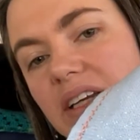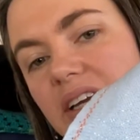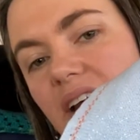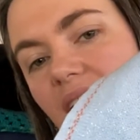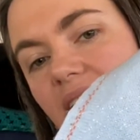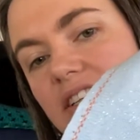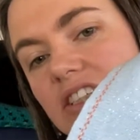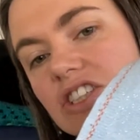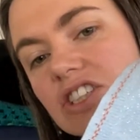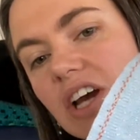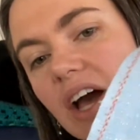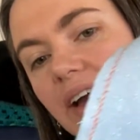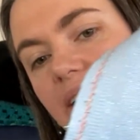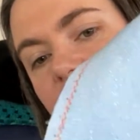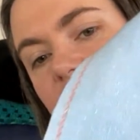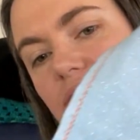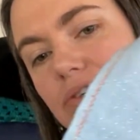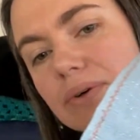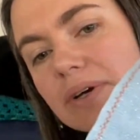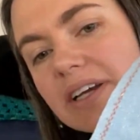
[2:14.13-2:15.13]
nice shine
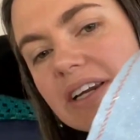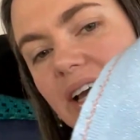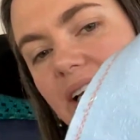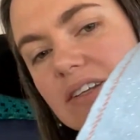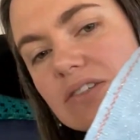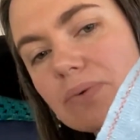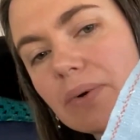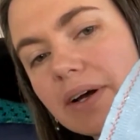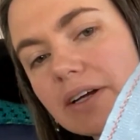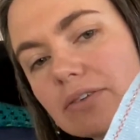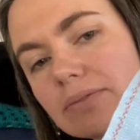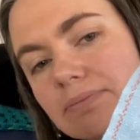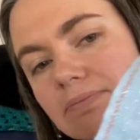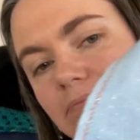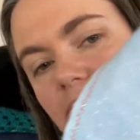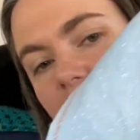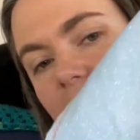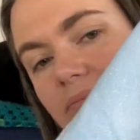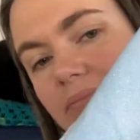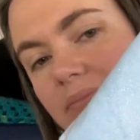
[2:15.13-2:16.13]
to it as well.
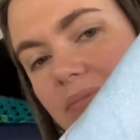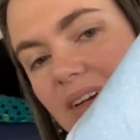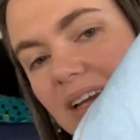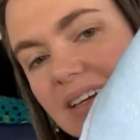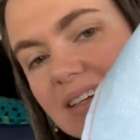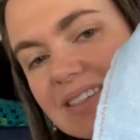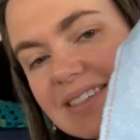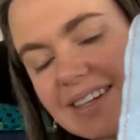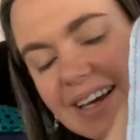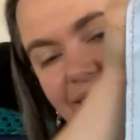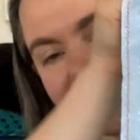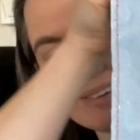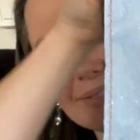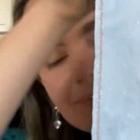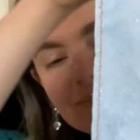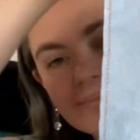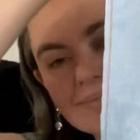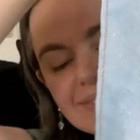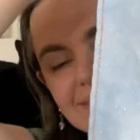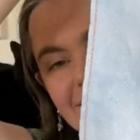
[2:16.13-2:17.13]
So
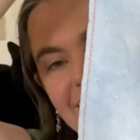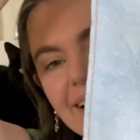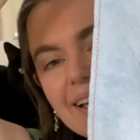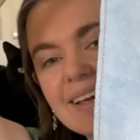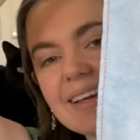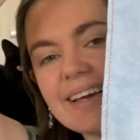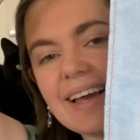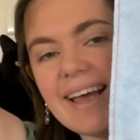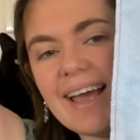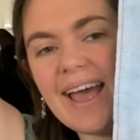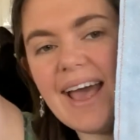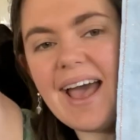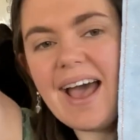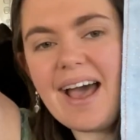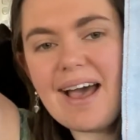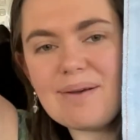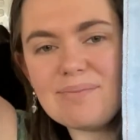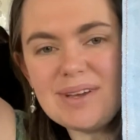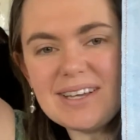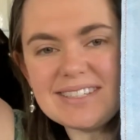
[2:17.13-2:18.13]
yeah,
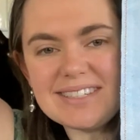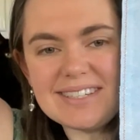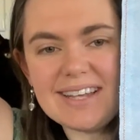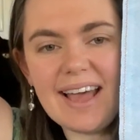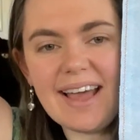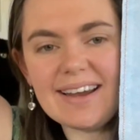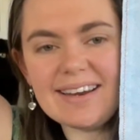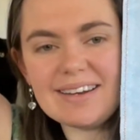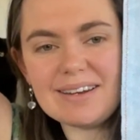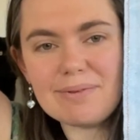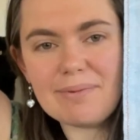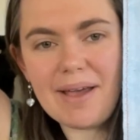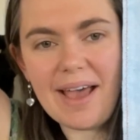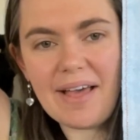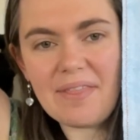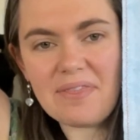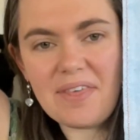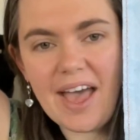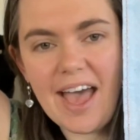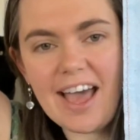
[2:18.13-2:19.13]
I'm excited
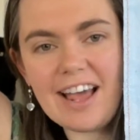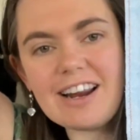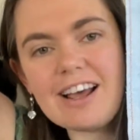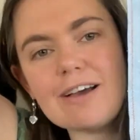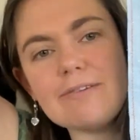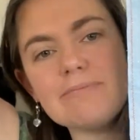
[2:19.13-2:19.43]
about that. I'm